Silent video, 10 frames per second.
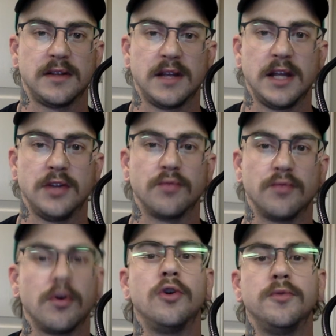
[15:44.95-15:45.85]
and the
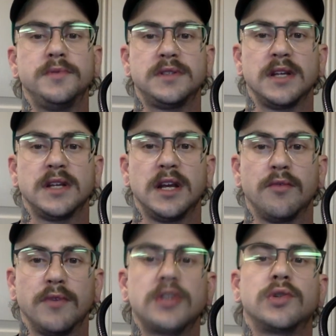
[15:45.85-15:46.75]
robes and
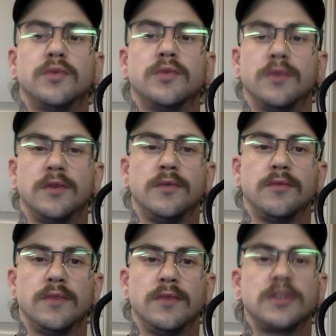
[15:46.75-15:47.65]
ritual
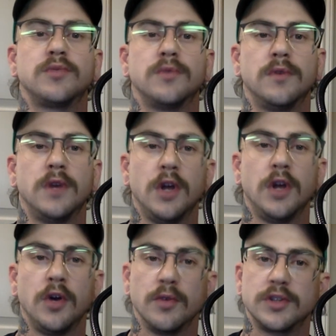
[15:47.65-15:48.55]

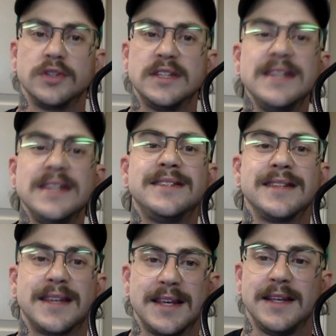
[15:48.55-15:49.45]
were to teach the
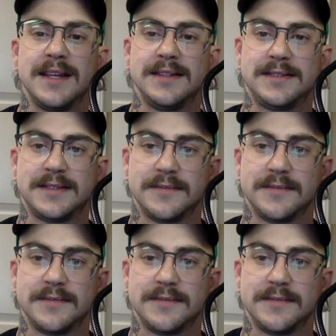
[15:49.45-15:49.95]
kids